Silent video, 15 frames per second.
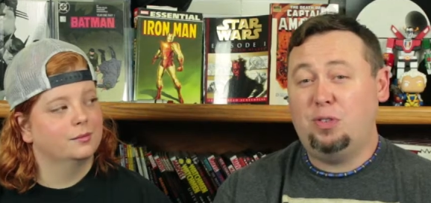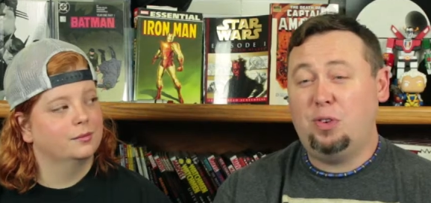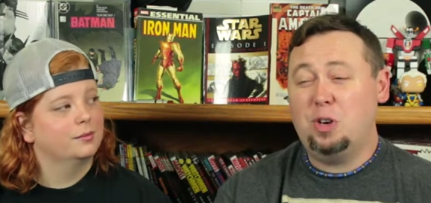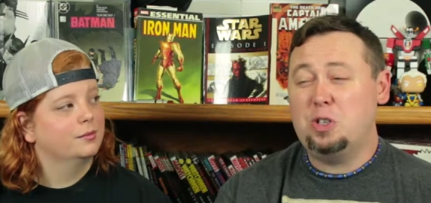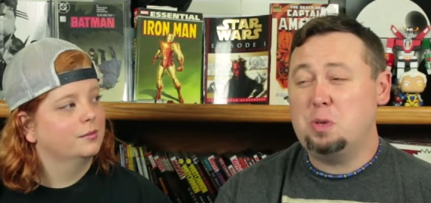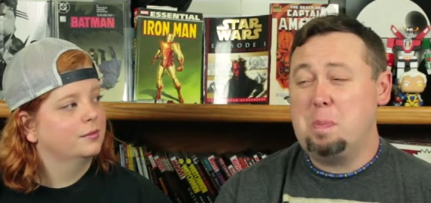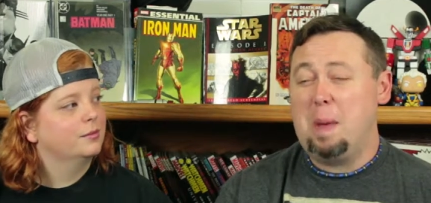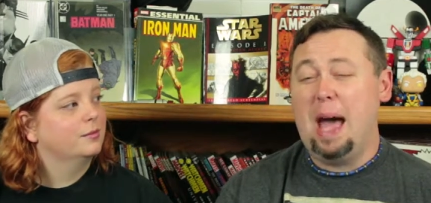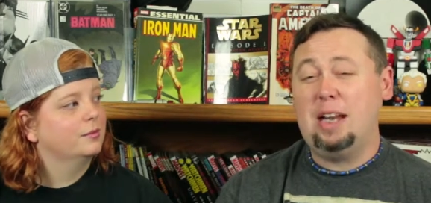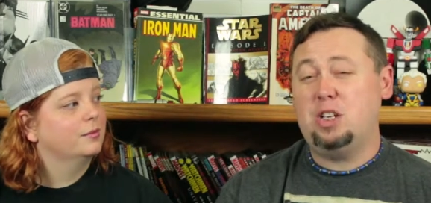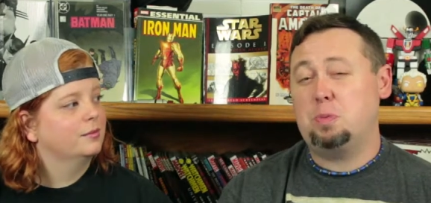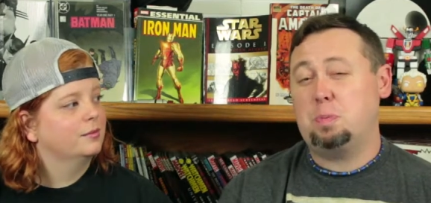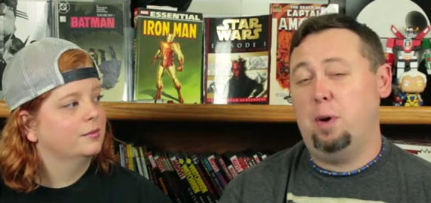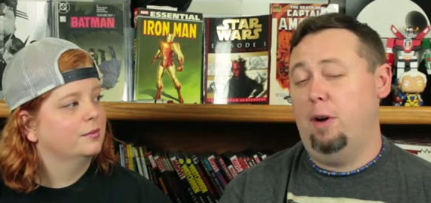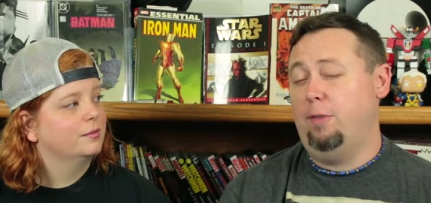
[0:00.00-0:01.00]
Speaker 1: this verse
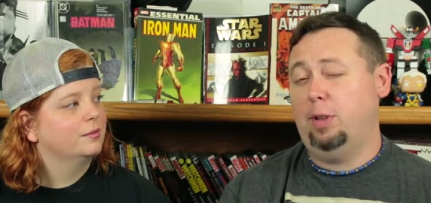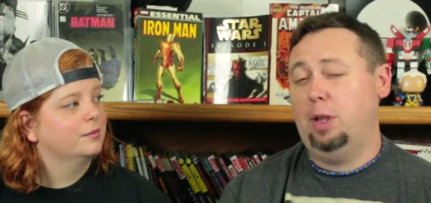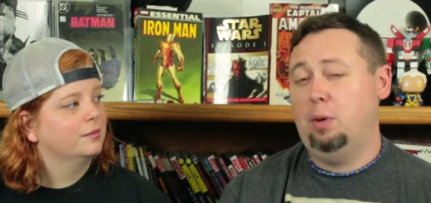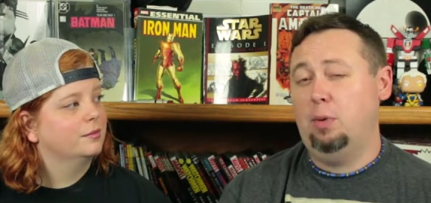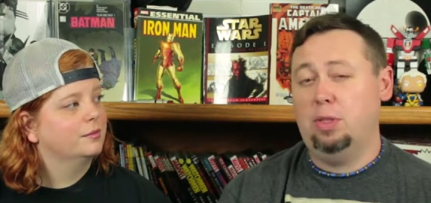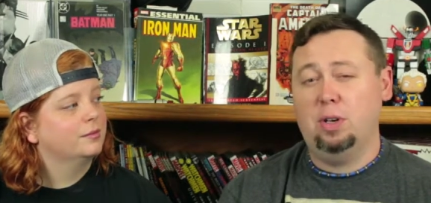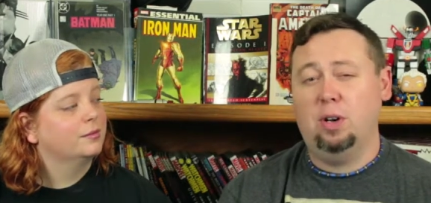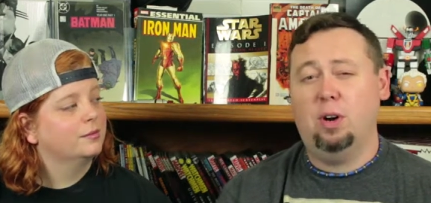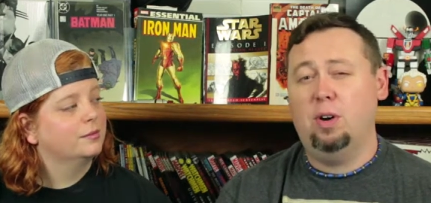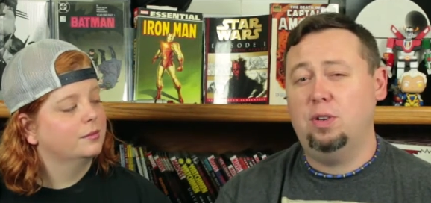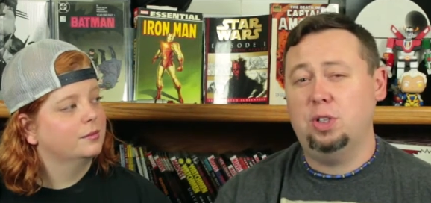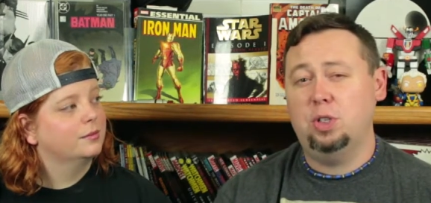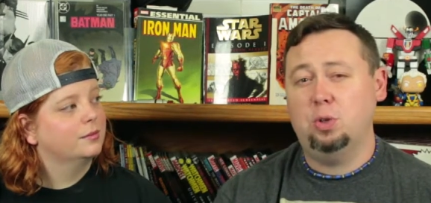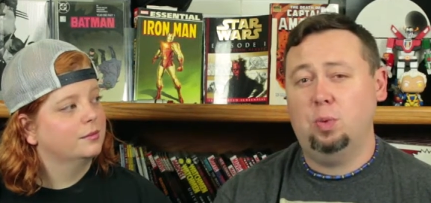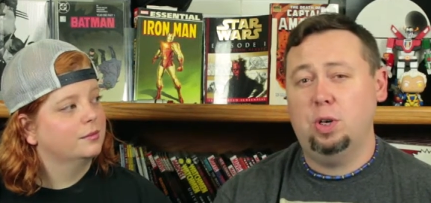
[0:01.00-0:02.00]
matches perfectly with the current
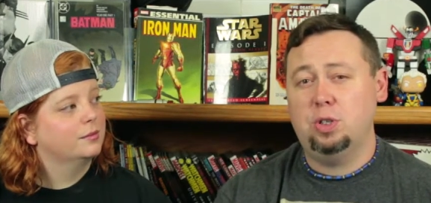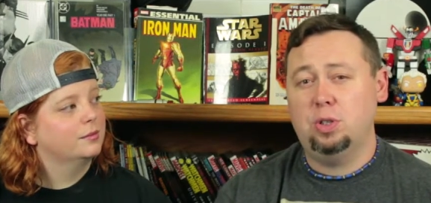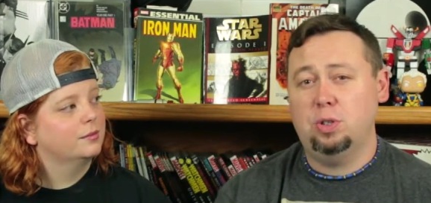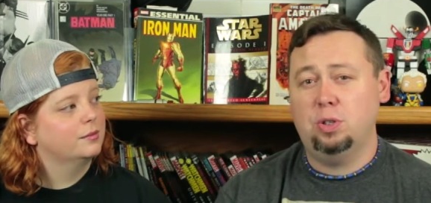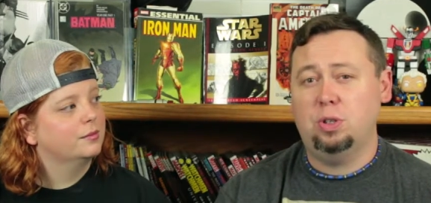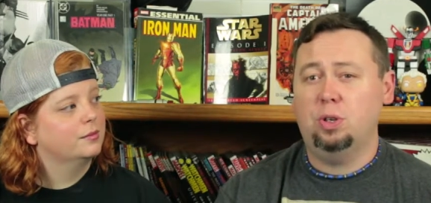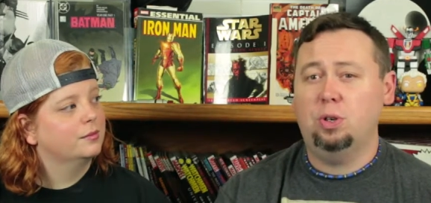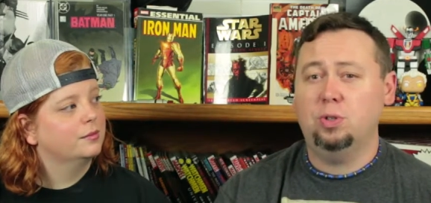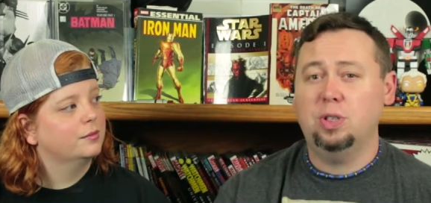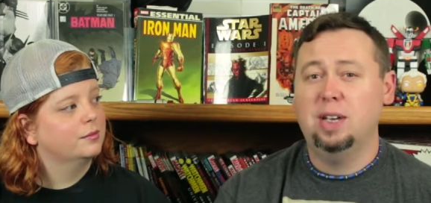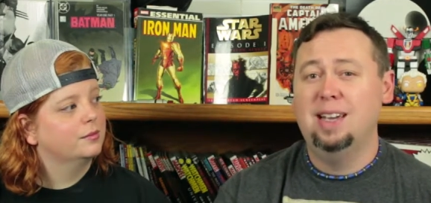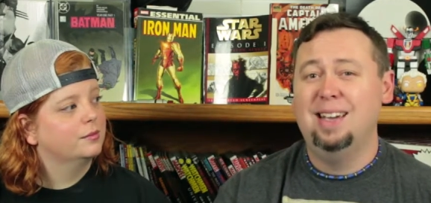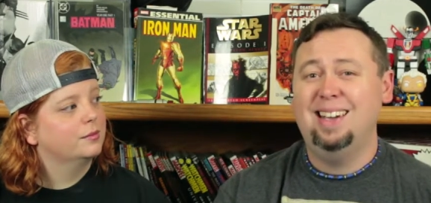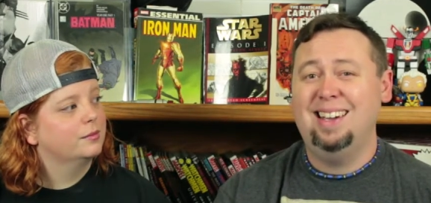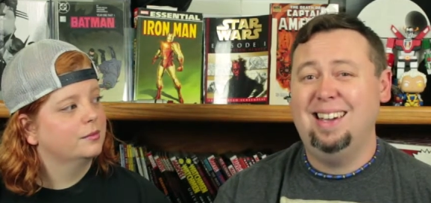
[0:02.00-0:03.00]
situation of the Turtles
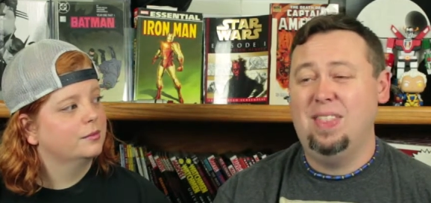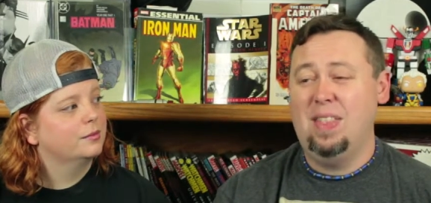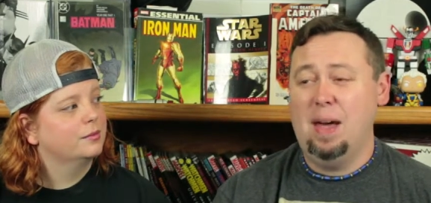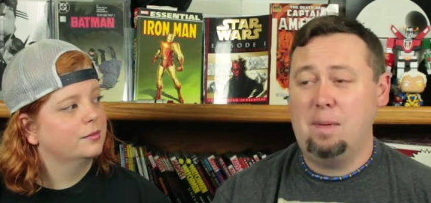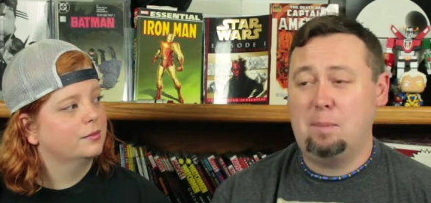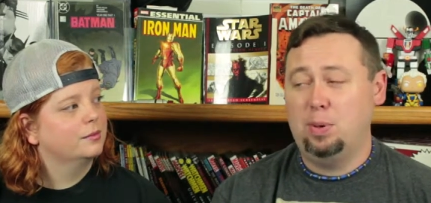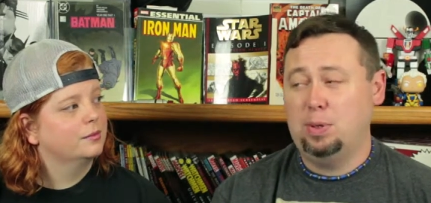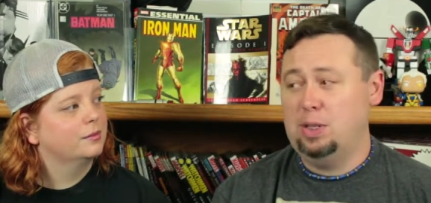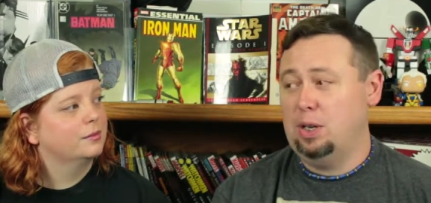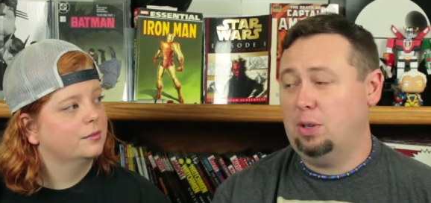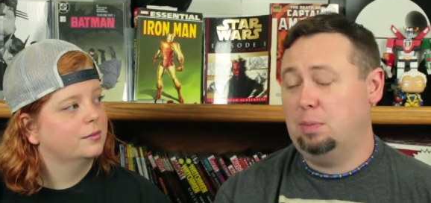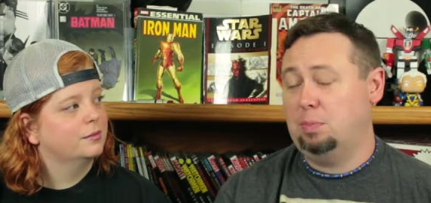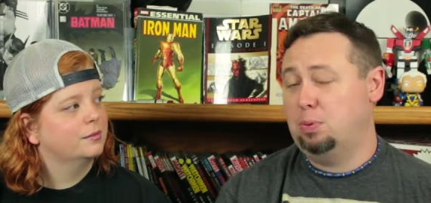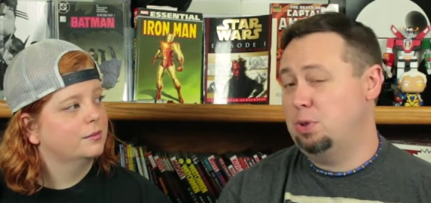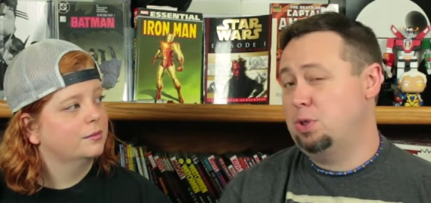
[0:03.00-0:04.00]
in that
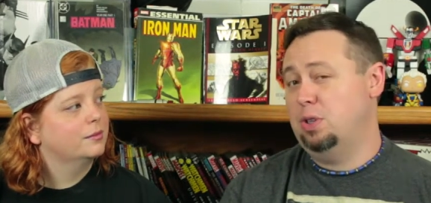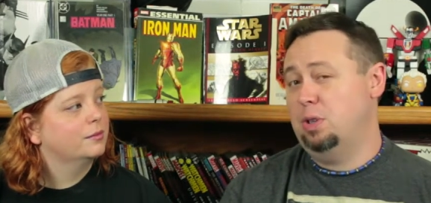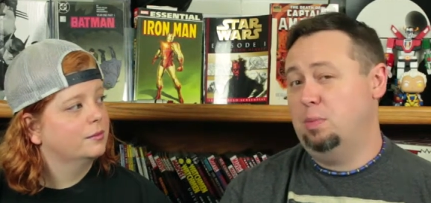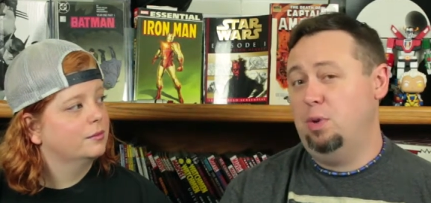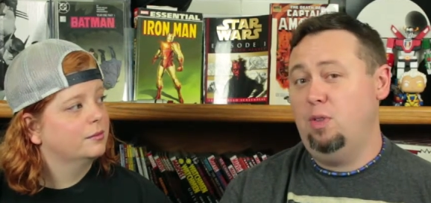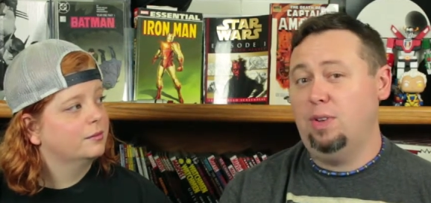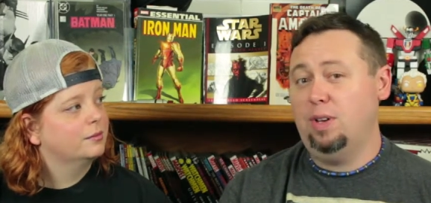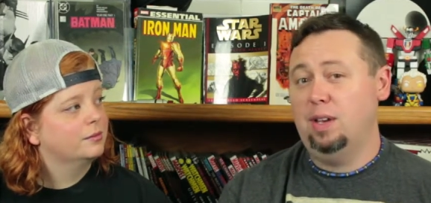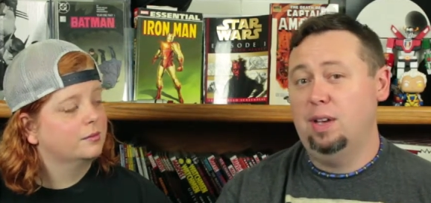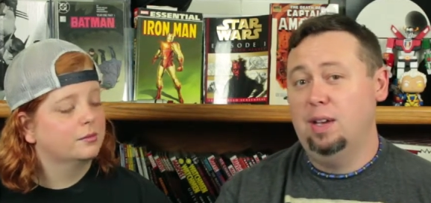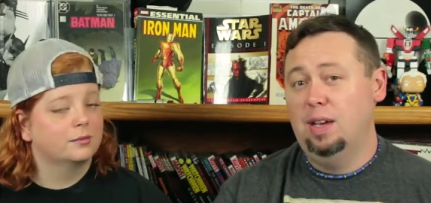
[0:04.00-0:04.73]
particular portion of the movie.